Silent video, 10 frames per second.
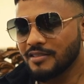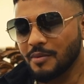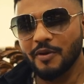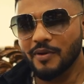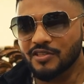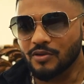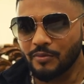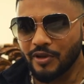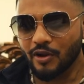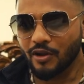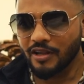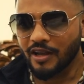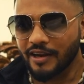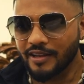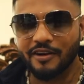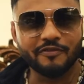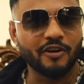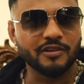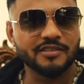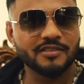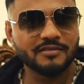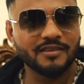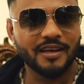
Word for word: Somebody once told me you're not the kind that falls.